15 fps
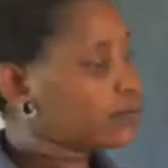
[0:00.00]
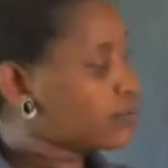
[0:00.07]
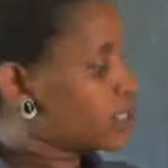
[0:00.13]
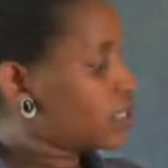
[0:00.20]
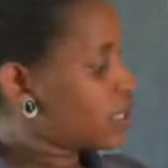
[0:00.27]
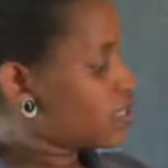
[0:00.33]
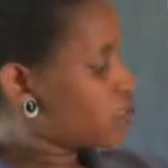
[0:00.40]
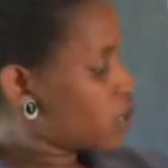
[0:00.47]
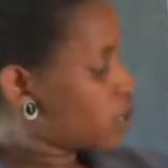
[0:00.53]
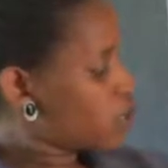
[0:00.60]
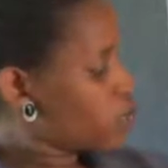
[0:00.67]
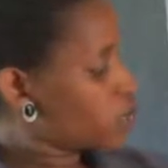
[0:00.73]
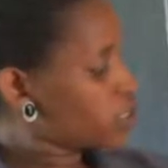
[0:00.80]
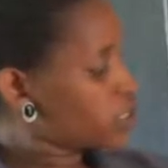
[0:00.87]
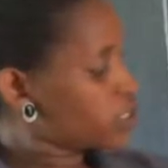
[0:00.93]
That one
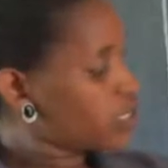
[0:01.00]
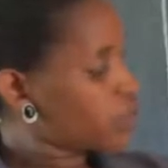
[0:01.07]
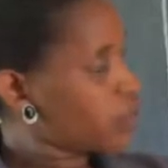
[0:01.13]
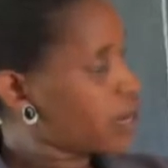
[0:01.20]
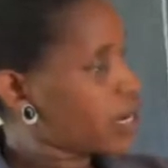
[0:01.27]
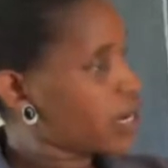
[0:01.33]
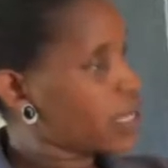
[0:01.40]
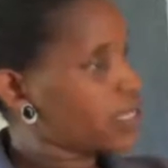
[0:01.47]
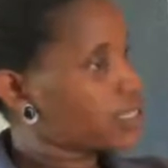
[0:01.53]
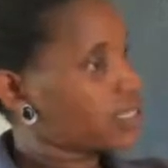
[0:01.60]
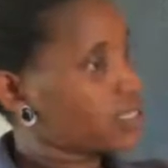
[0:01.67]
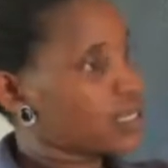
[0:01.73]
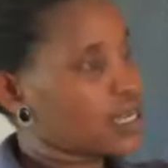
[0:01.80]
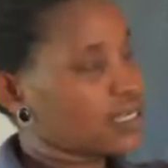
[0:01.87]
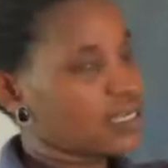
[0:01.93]
which
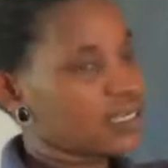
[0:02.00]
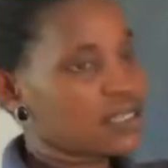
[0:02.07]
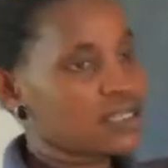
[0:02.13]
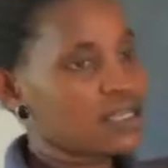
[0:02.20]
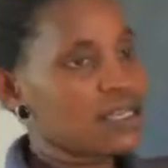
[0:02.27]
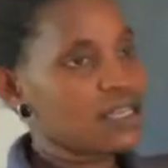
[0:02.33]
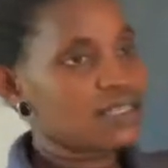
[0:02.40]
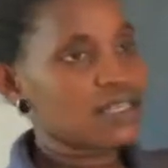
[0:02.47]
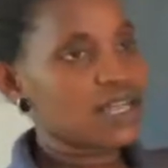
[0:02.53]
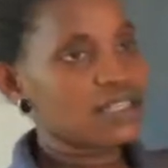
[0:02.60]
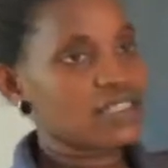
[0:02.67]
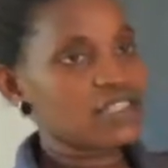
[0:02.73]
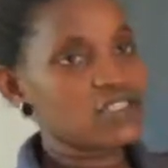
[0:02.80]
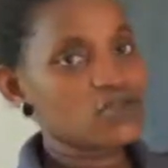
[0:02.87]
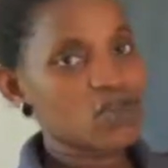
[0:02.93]
demarcates.
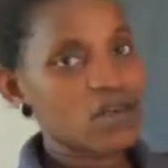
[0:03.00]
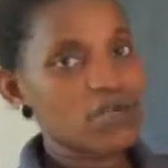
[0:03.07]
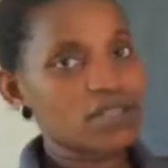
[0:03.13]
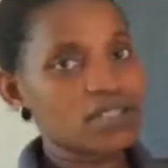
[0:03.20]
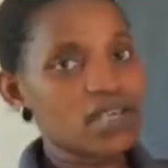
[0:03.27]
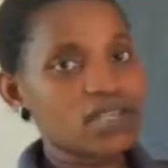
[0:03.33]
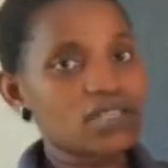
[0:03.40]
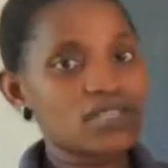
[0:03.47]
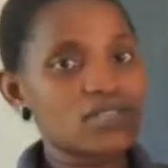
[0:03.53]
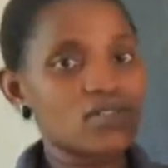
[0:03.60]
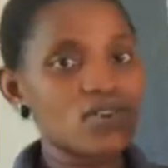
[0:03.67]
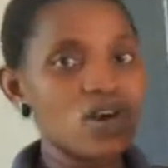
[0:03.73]
That instrument that is